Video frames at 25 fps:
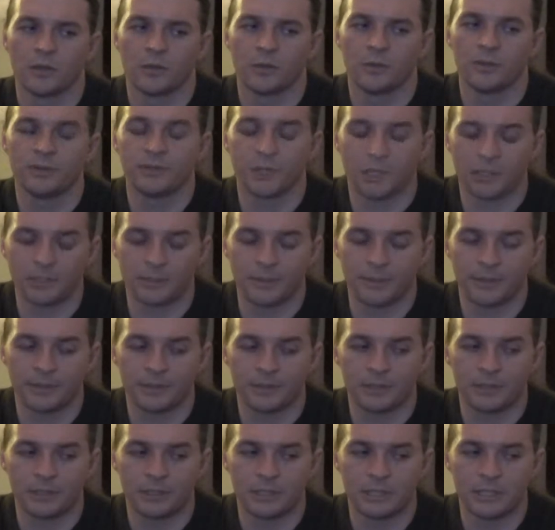We talked
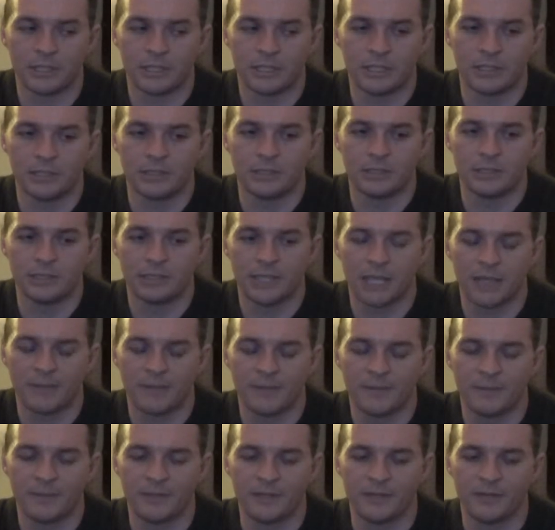about the
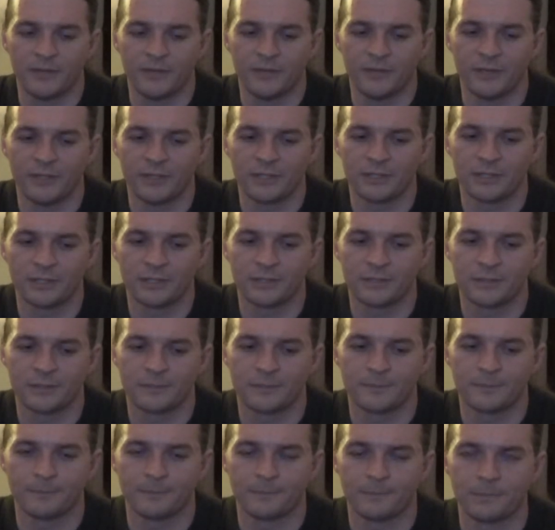timing benefits,
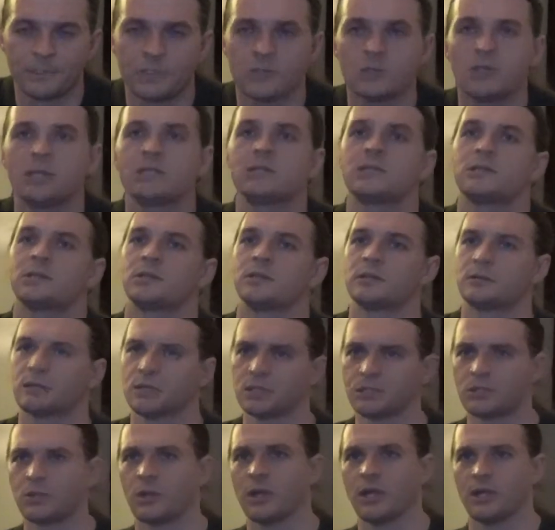so
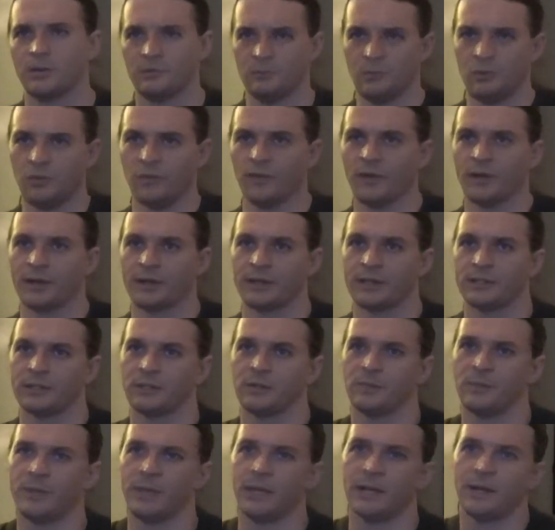let's go ahead and move on a
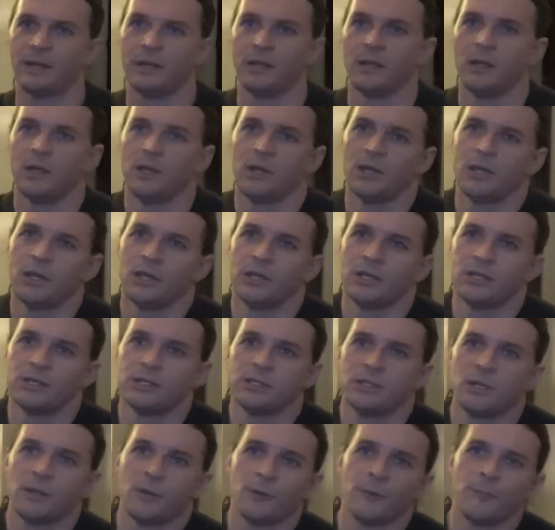little bit.
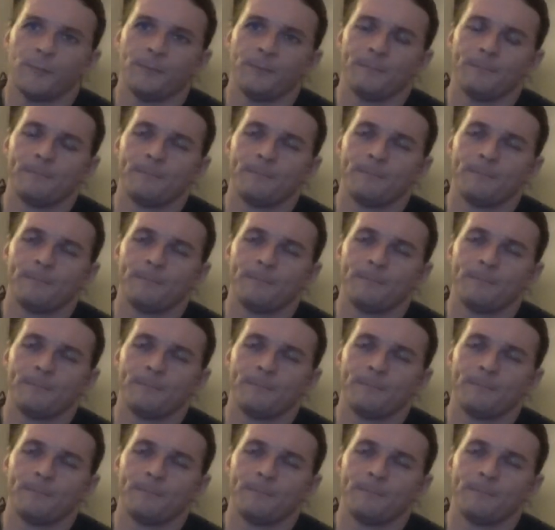So,